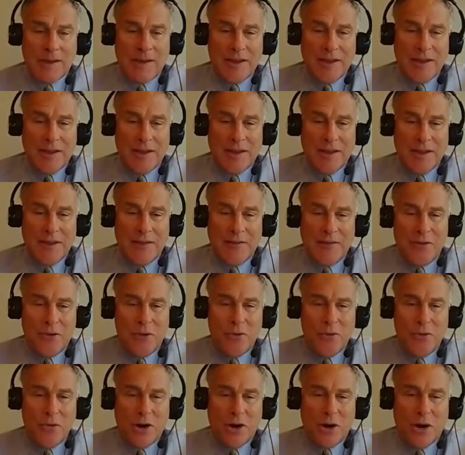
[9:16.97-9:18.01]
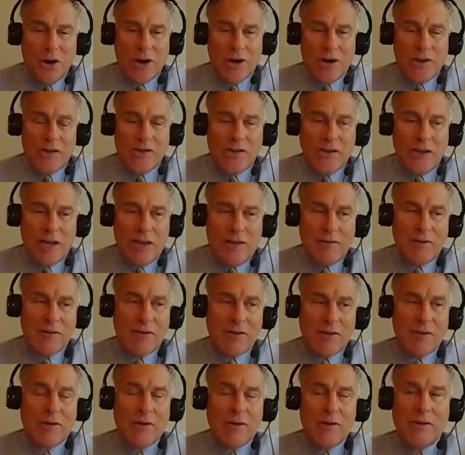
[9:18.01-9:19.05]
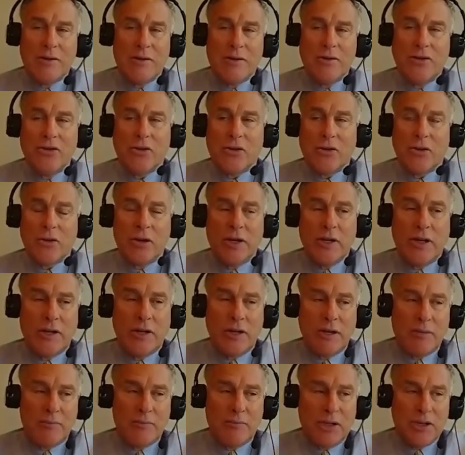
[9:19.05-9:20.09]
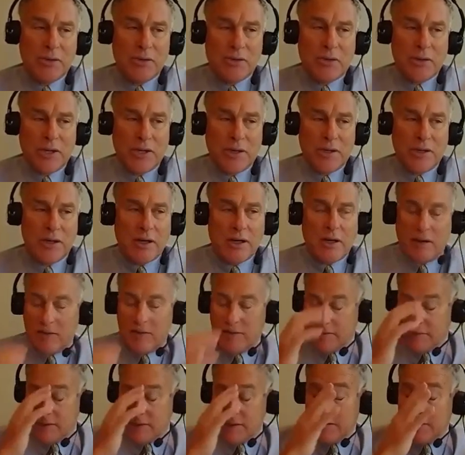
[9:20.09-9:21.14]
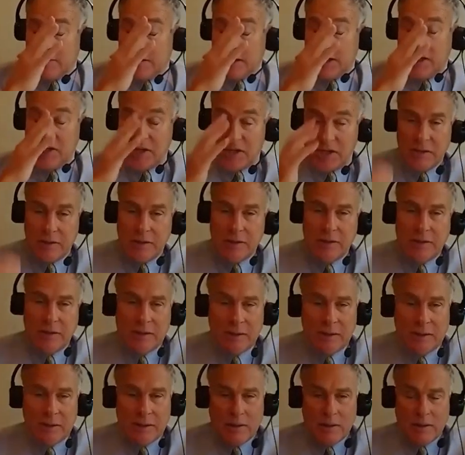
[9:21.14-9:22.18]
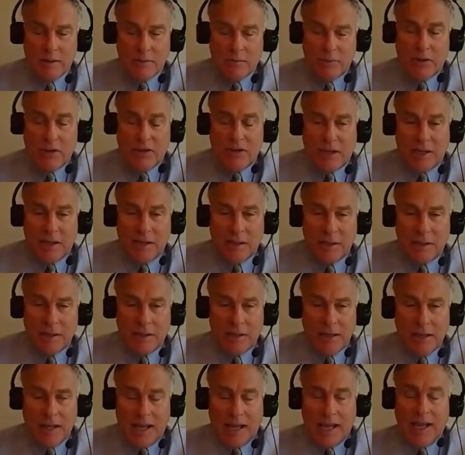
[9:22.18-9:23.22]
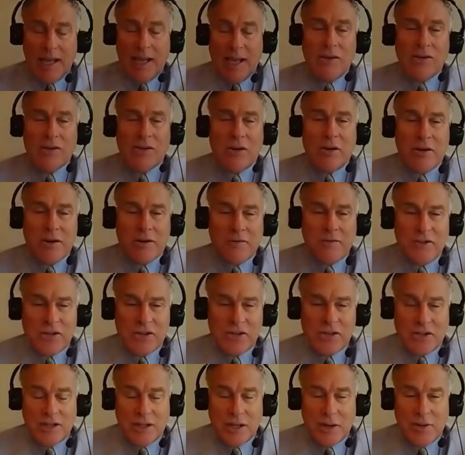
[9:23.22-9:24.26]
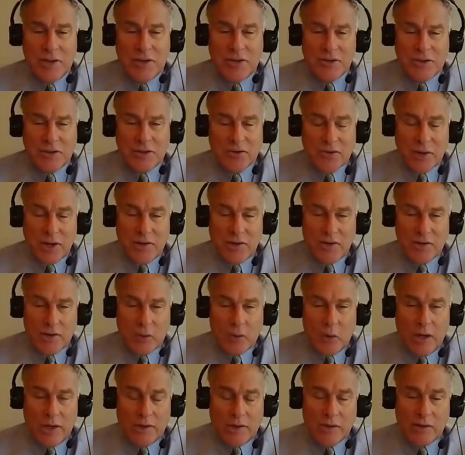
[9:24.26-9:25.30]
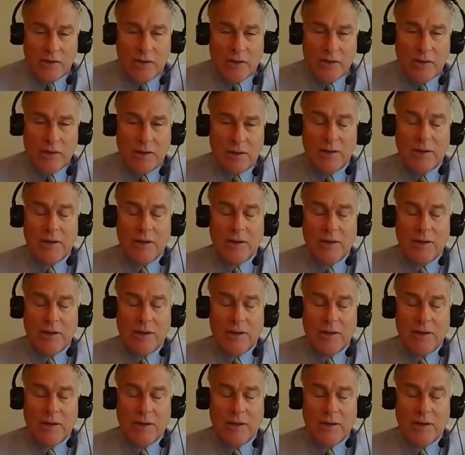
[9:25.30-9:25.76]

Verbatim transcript: If you are a saver during a period of inflation, printing, and artificially low interest rates at once,